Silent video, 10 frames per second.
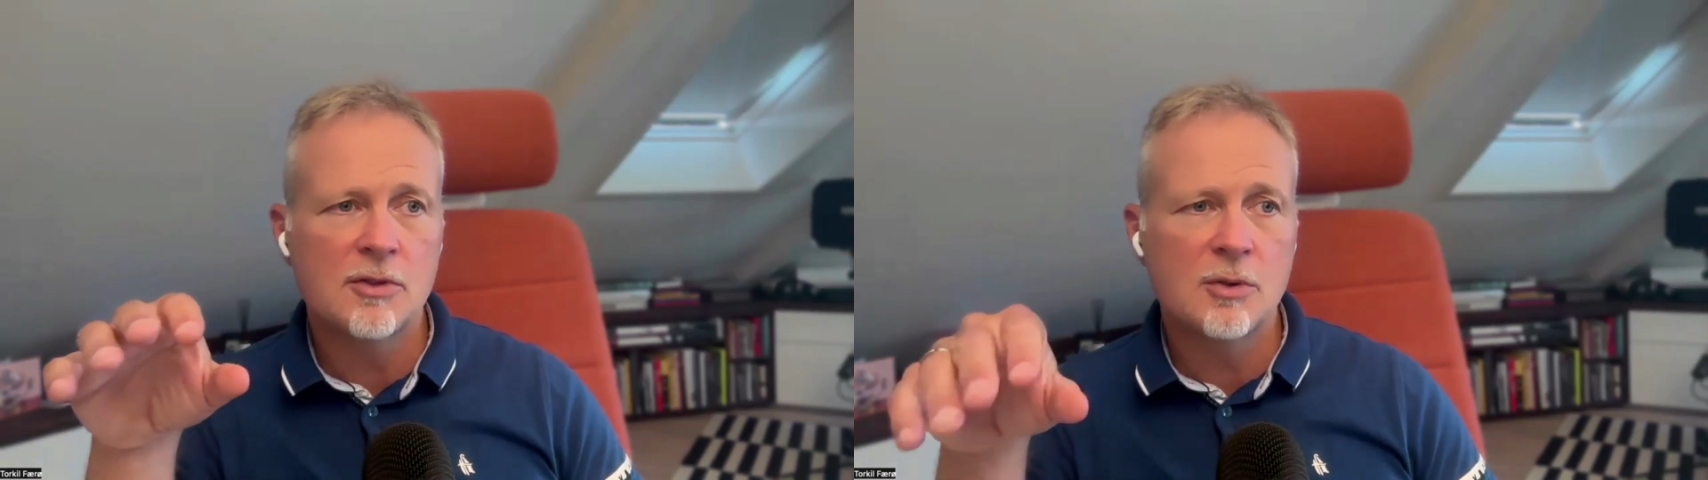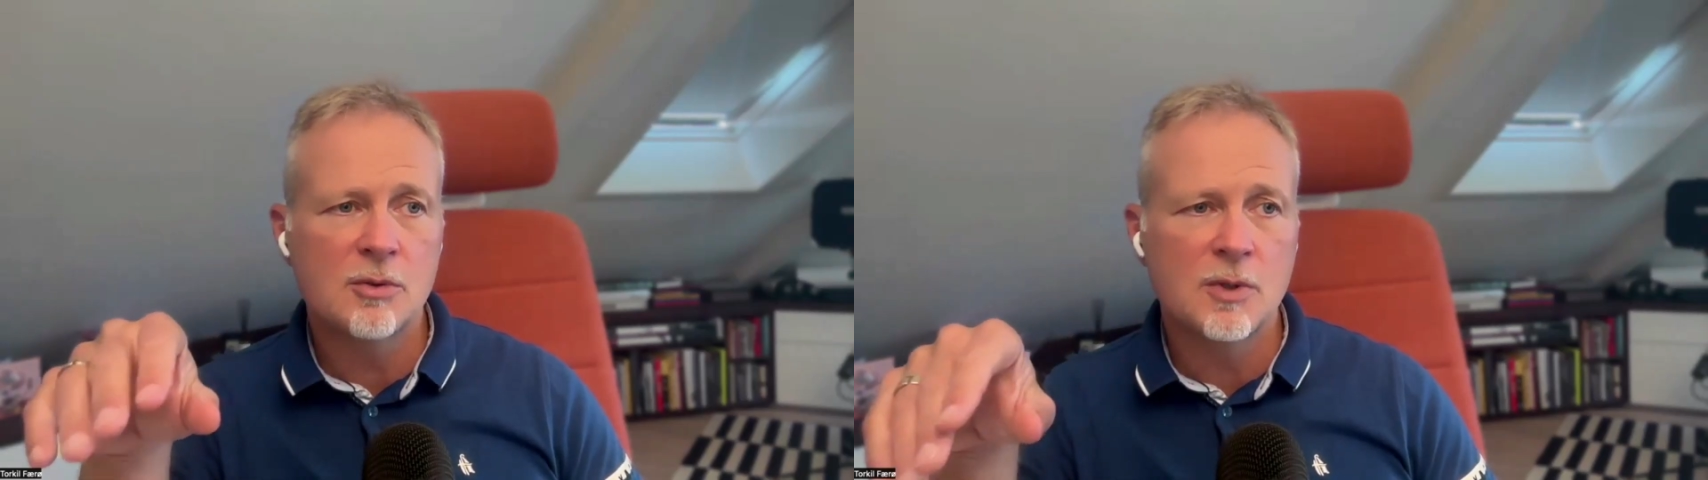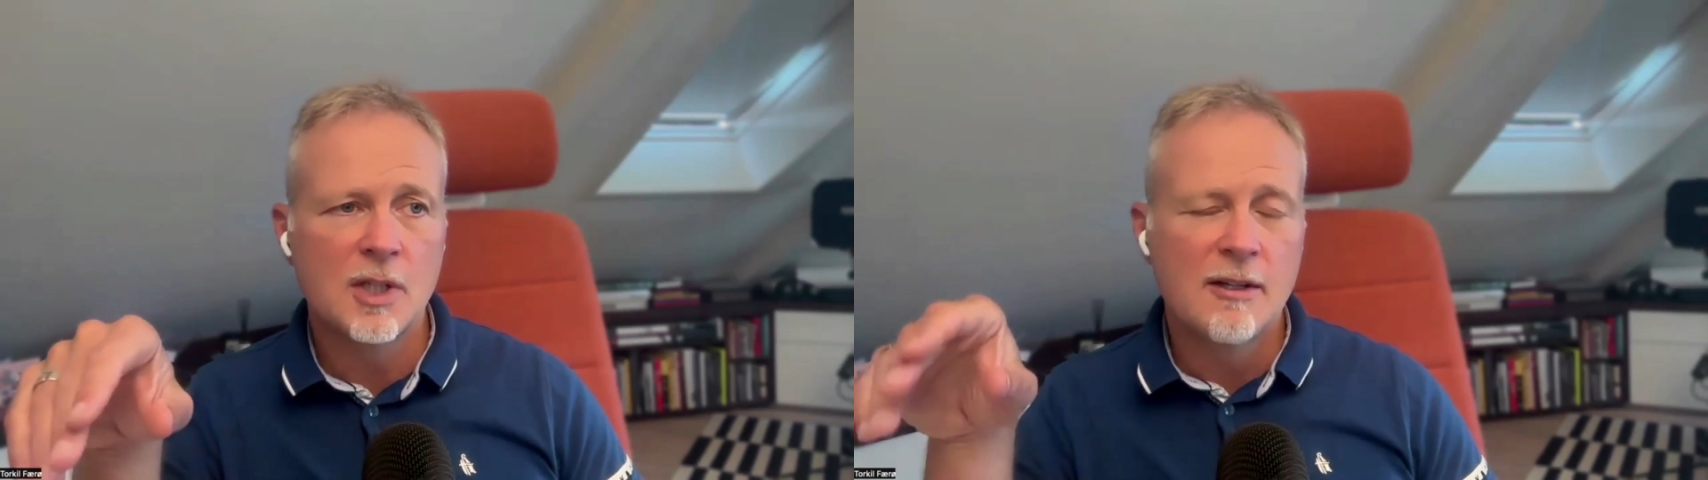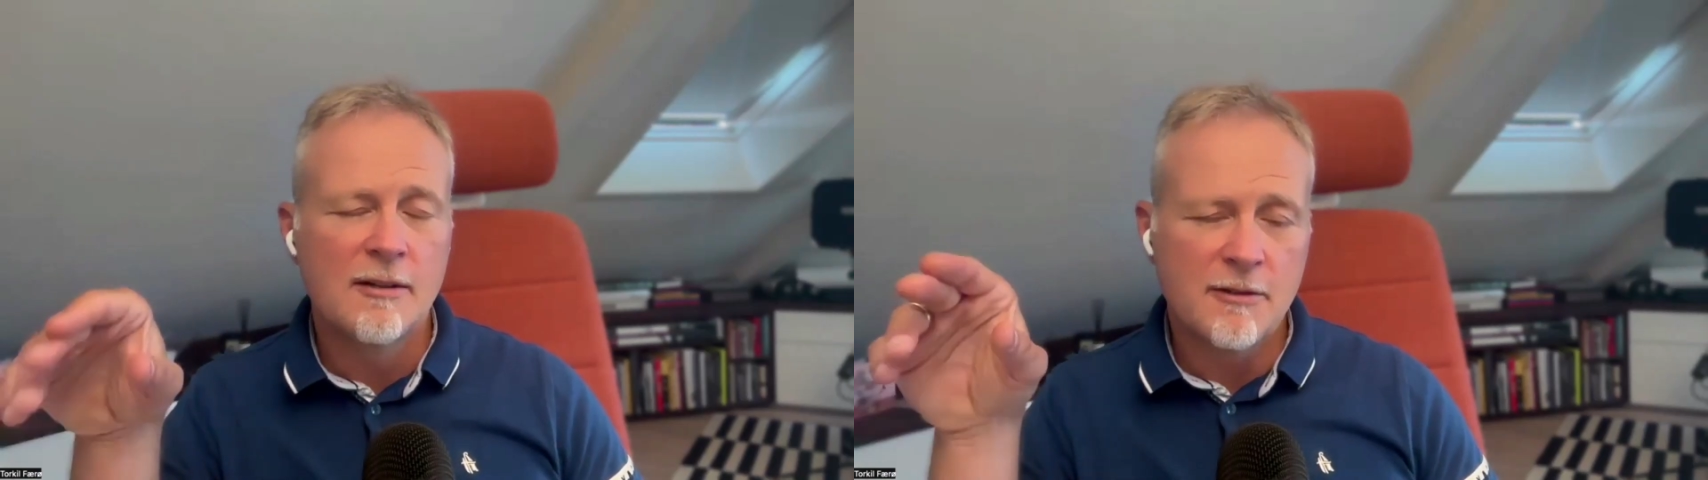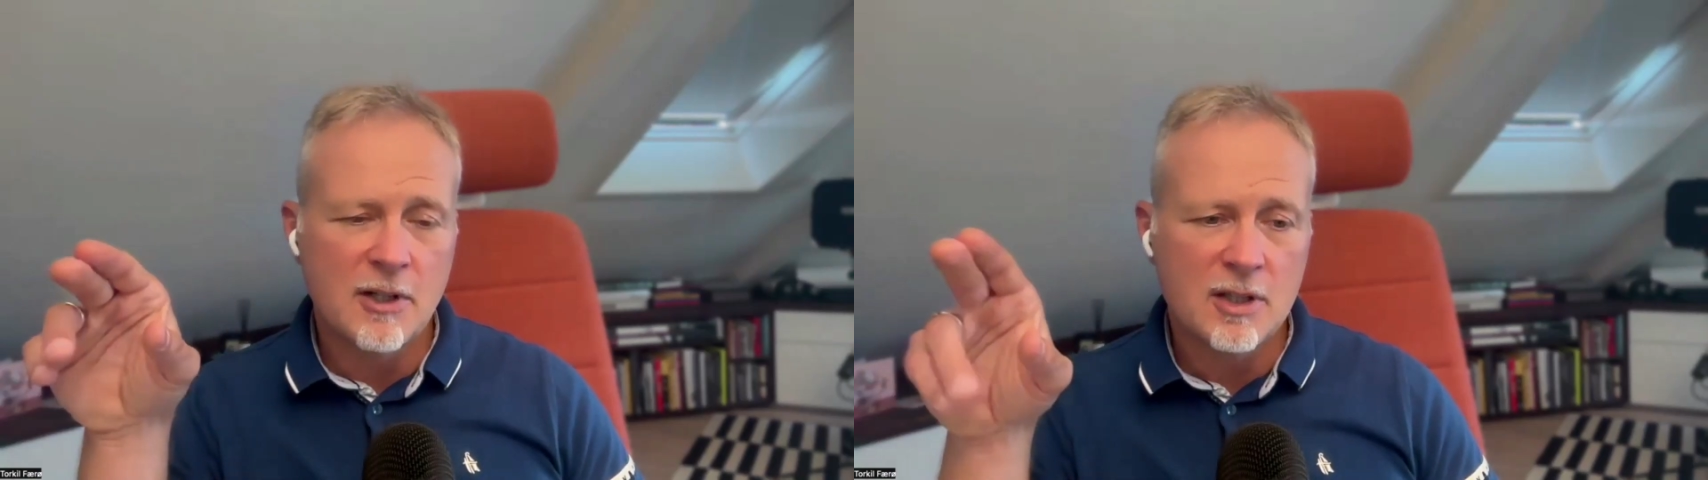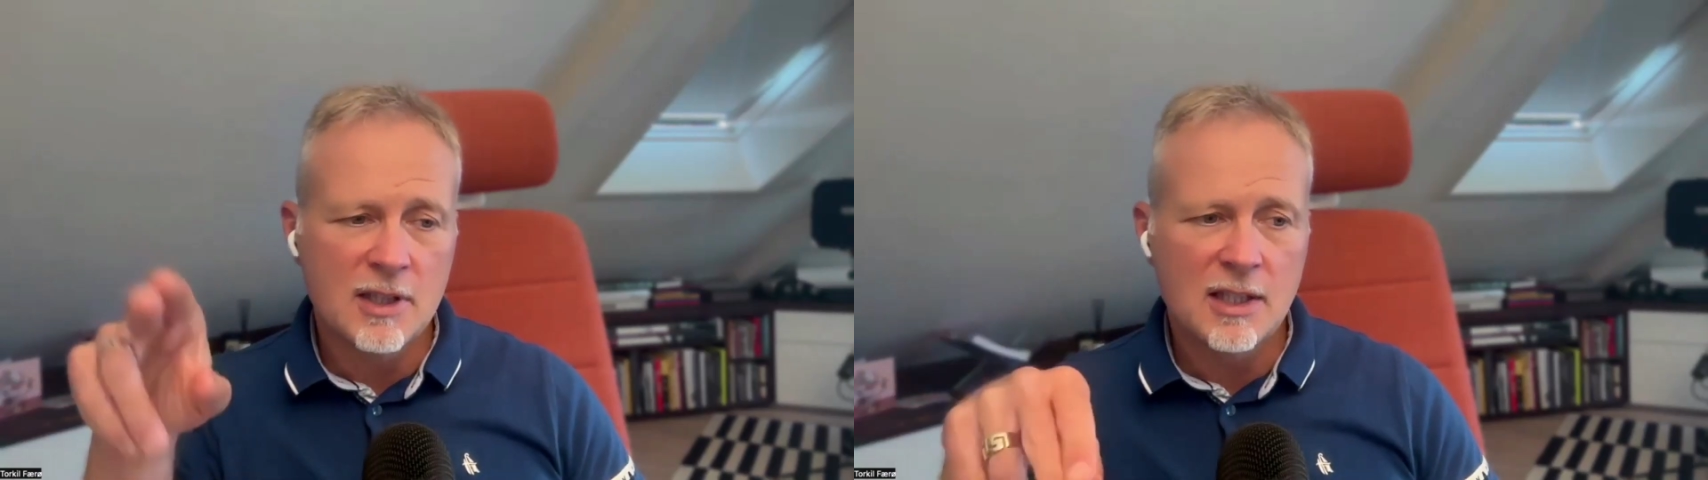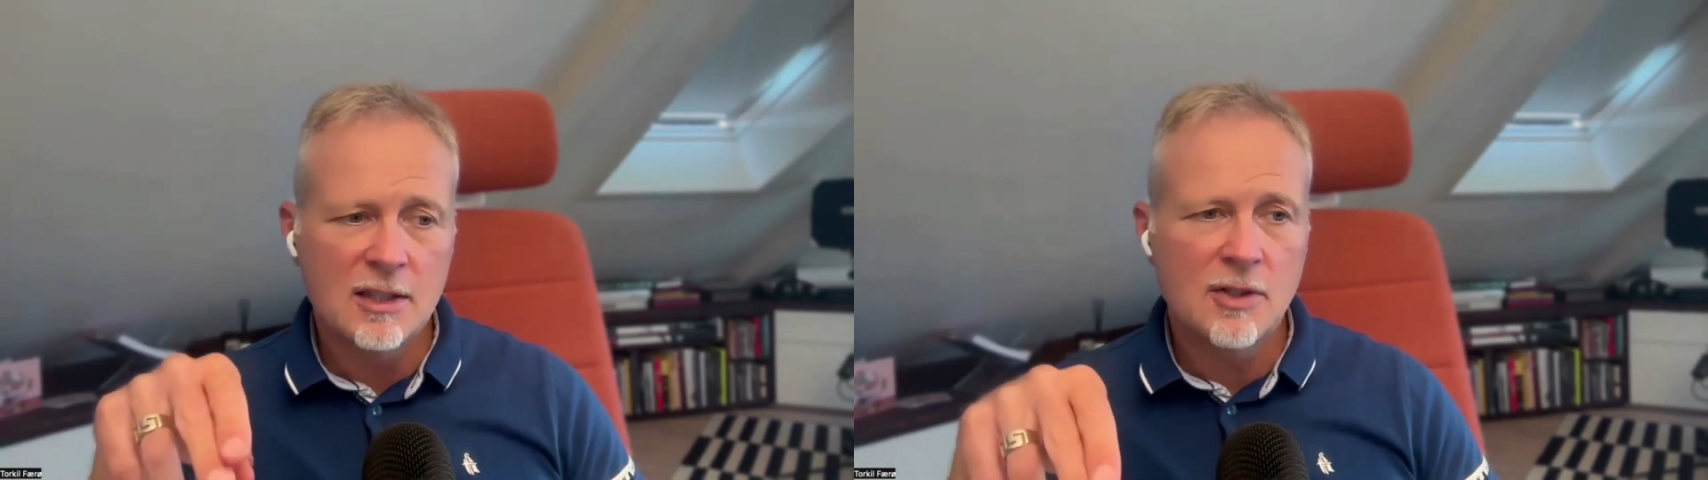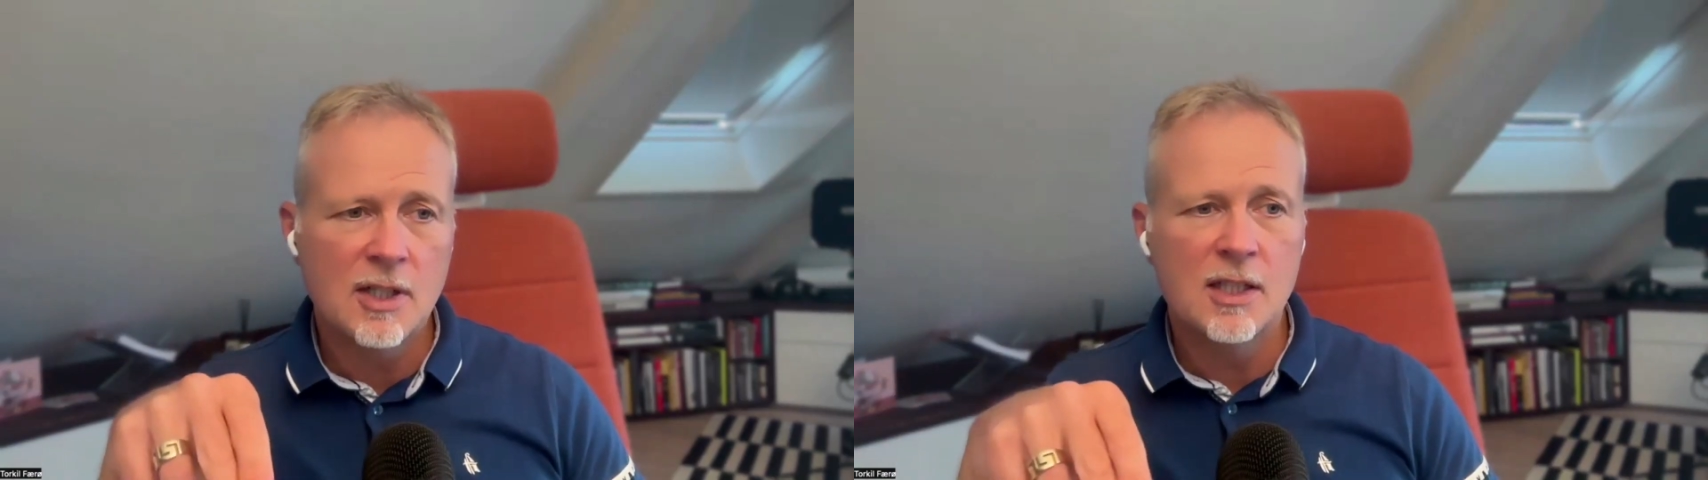So very little
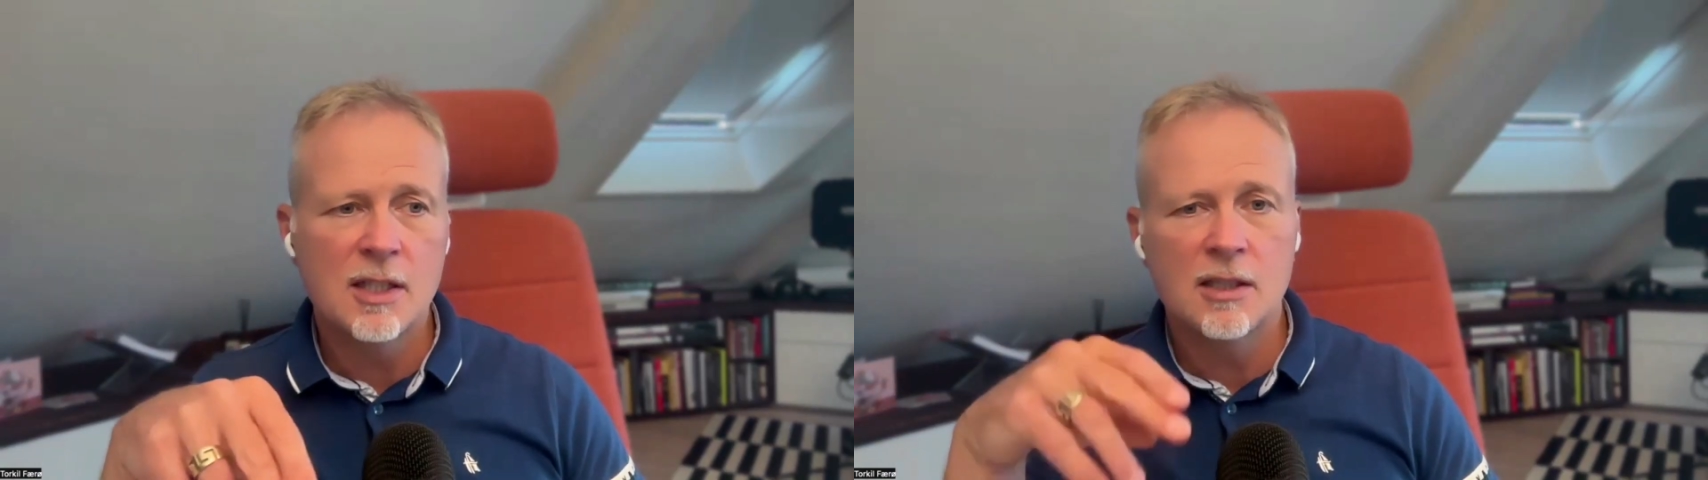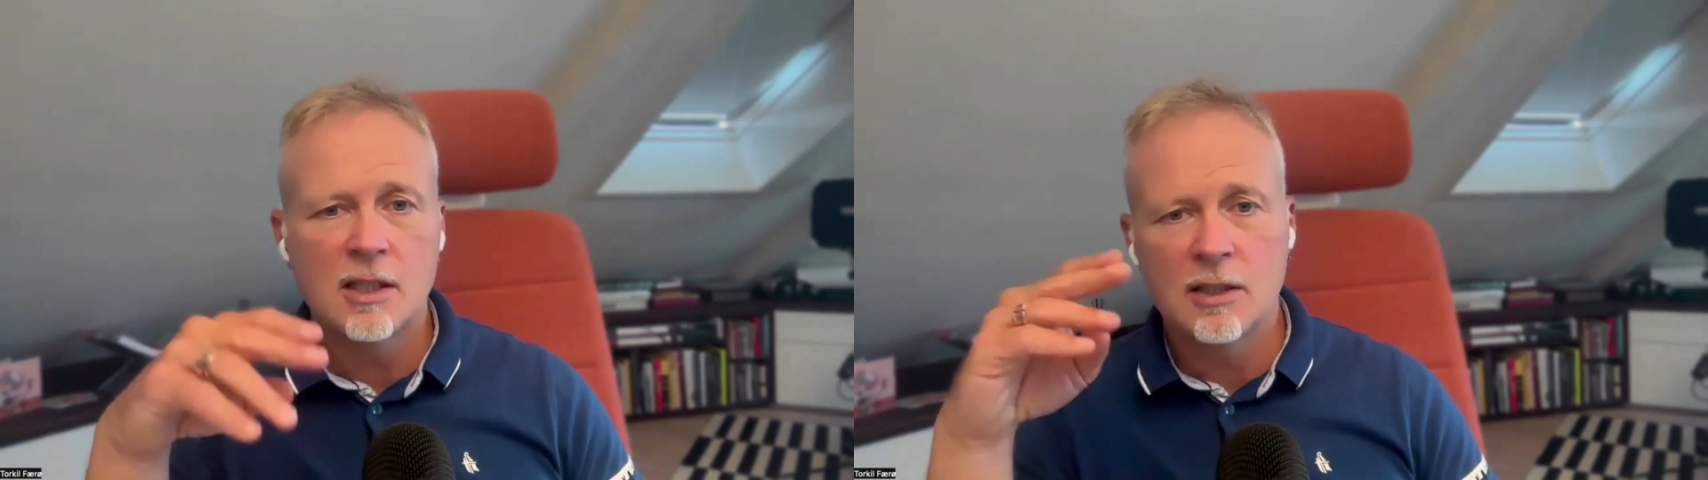training